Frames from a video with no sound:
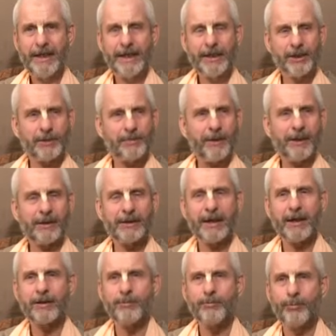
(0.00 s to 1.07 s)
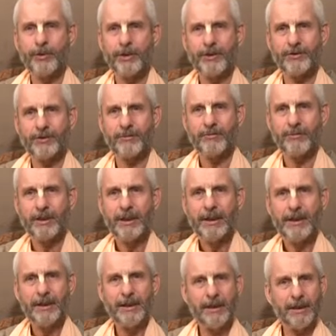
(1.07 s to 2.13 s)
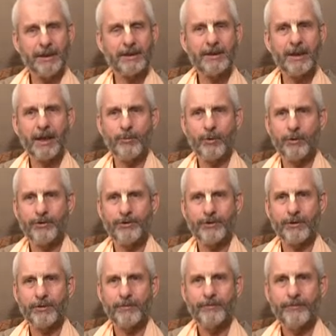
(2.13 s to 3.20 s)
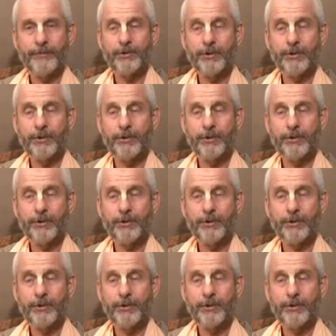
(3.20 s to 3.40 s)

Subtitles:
It's spelled out in Buddhism, in Islam also,